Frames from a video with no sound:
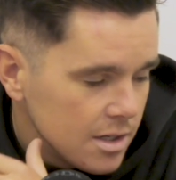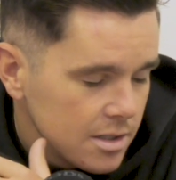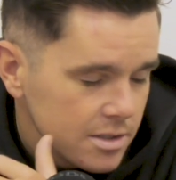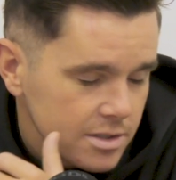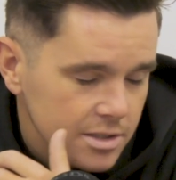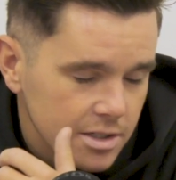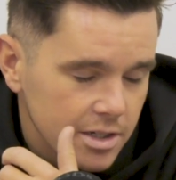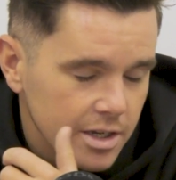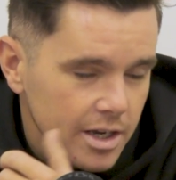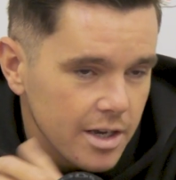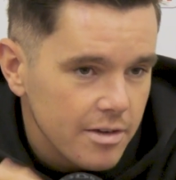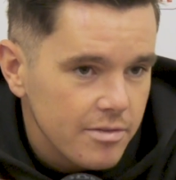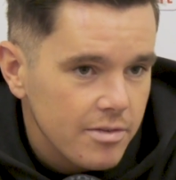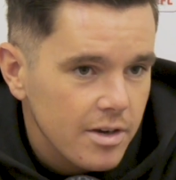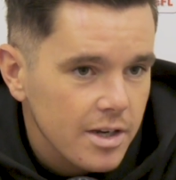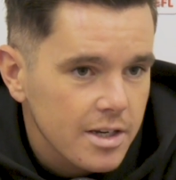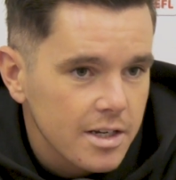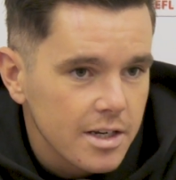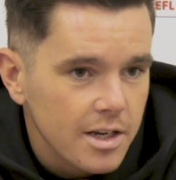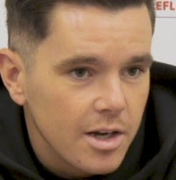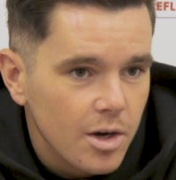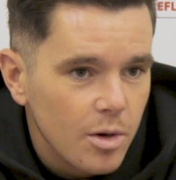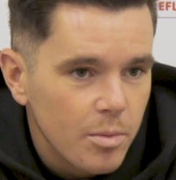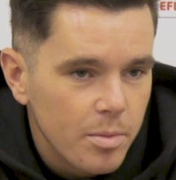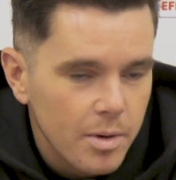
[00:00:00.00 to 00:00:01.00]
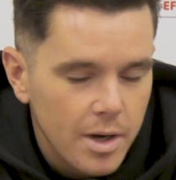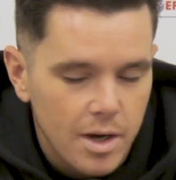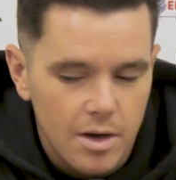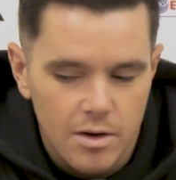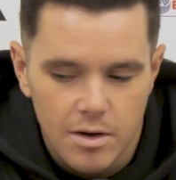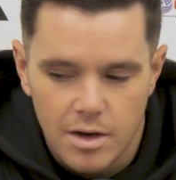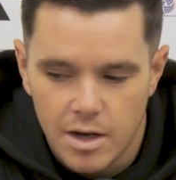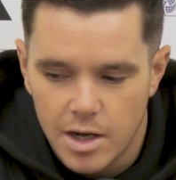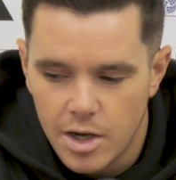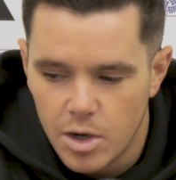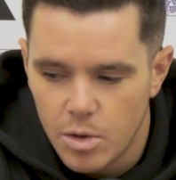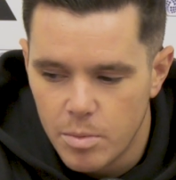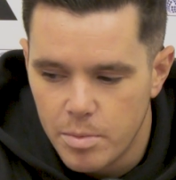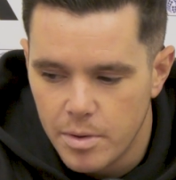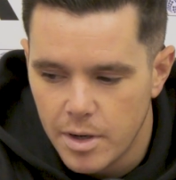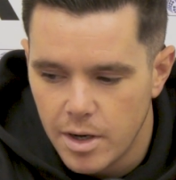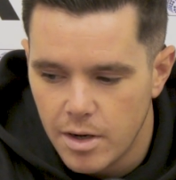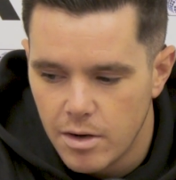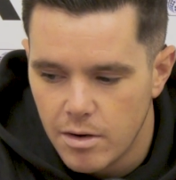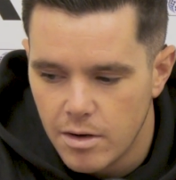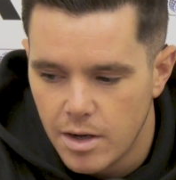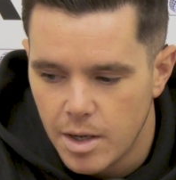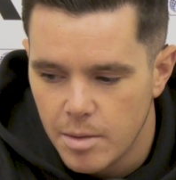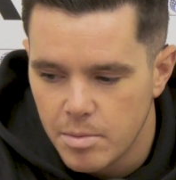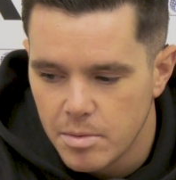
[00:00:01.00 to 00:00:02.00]
If I can help out, I help
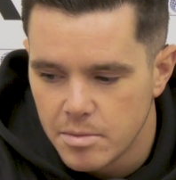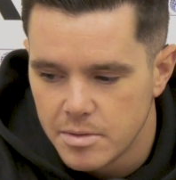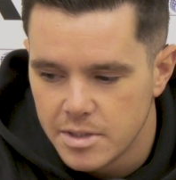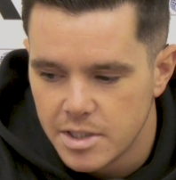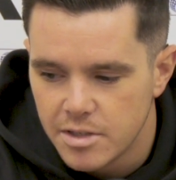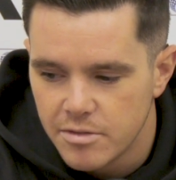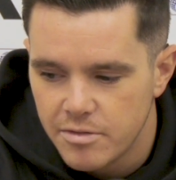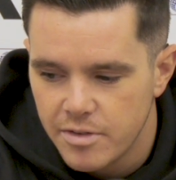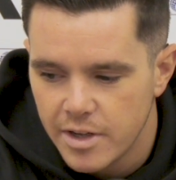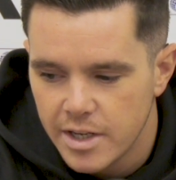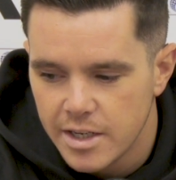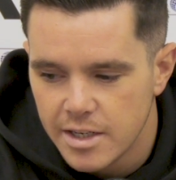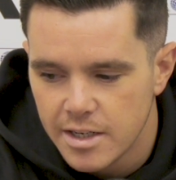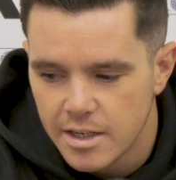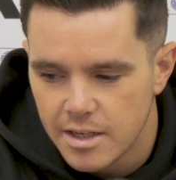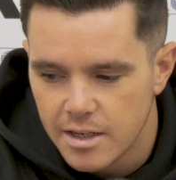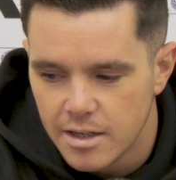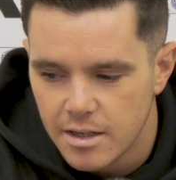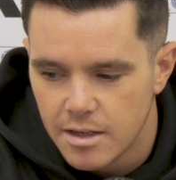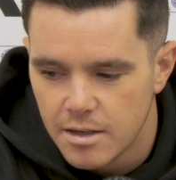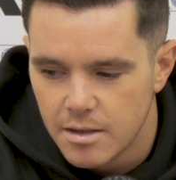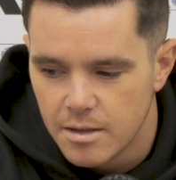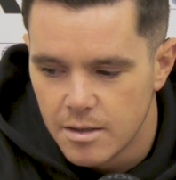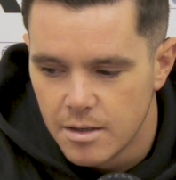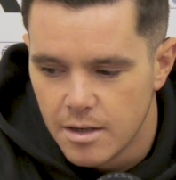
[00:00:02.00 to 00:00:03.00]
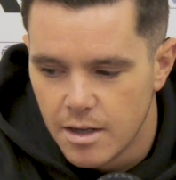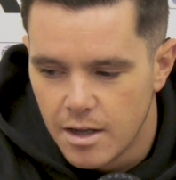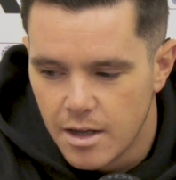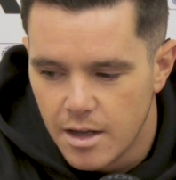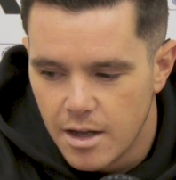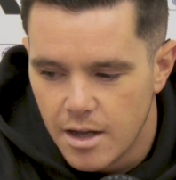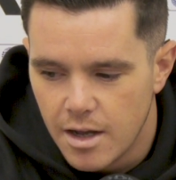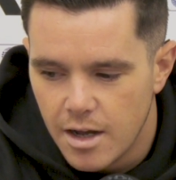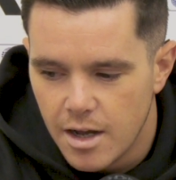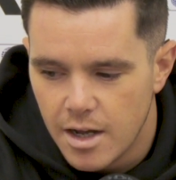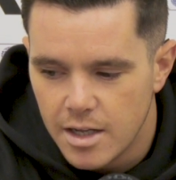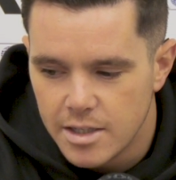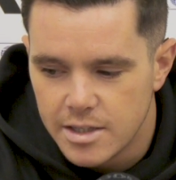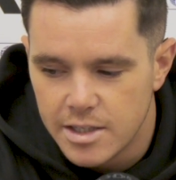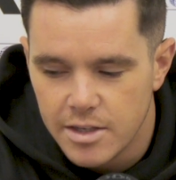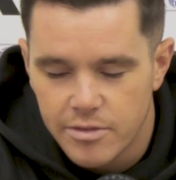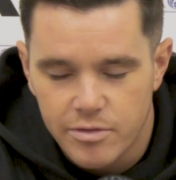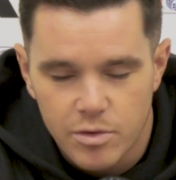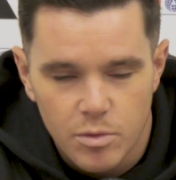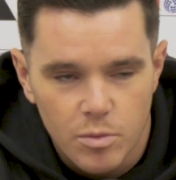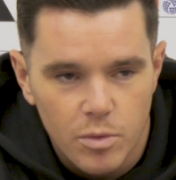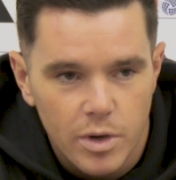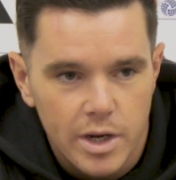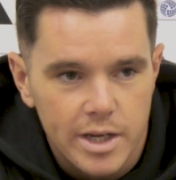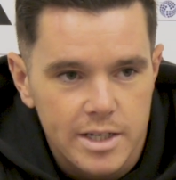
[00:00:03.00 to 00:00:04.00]
out. I probably defend in a
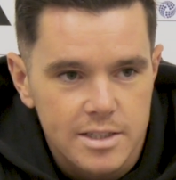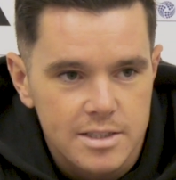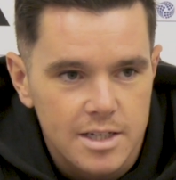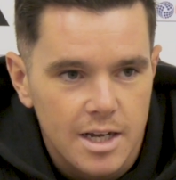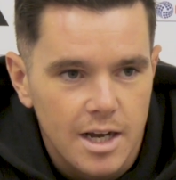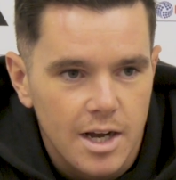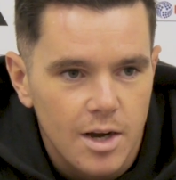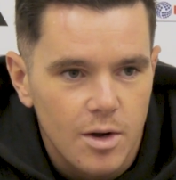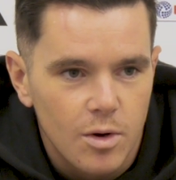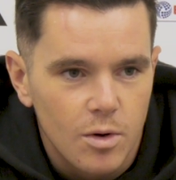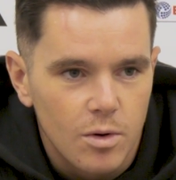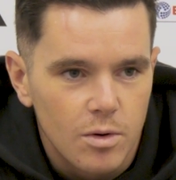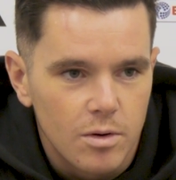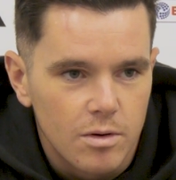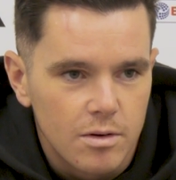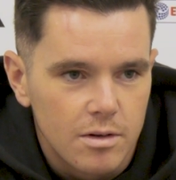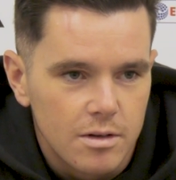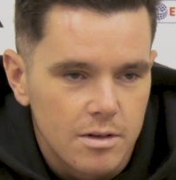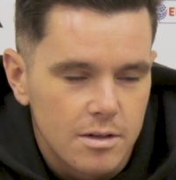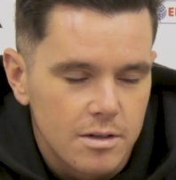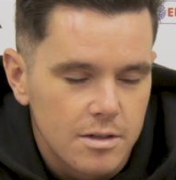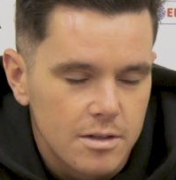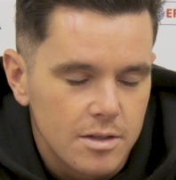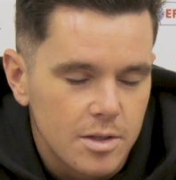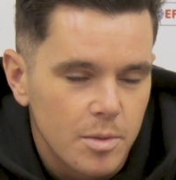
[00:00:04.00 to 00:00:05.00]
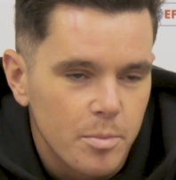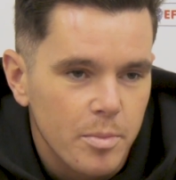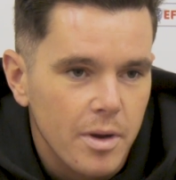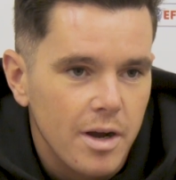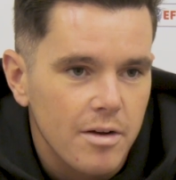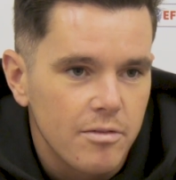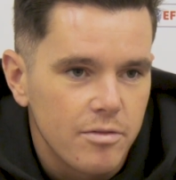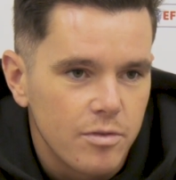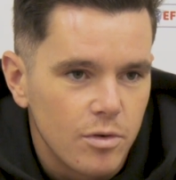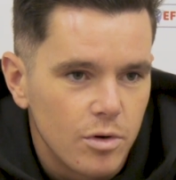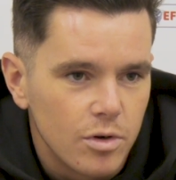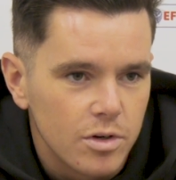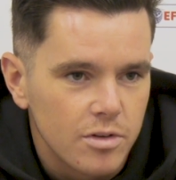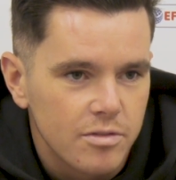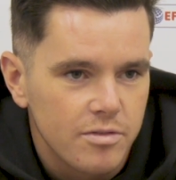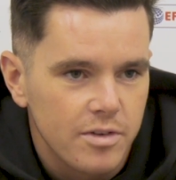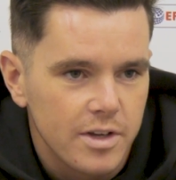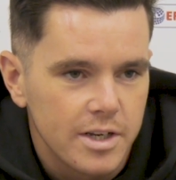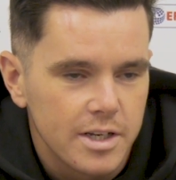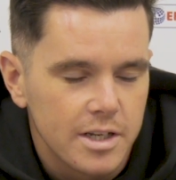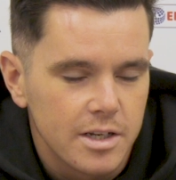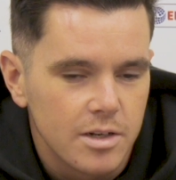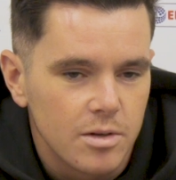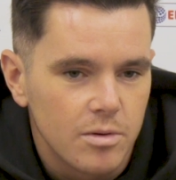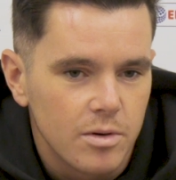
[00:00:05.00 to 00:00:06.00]
different way to how the back four
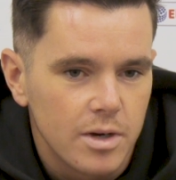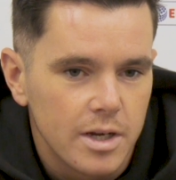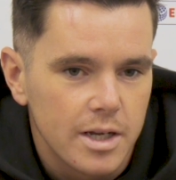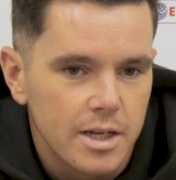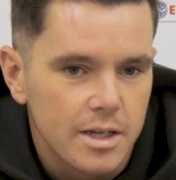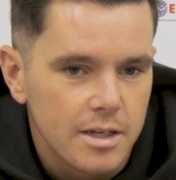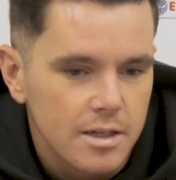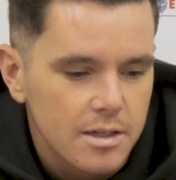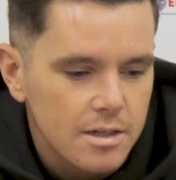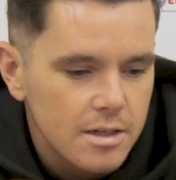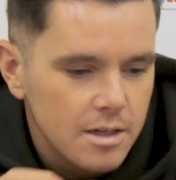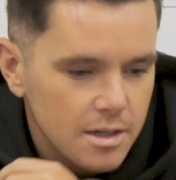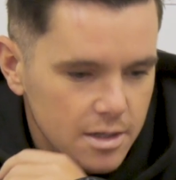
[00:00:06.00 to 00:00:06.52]
defend in a way.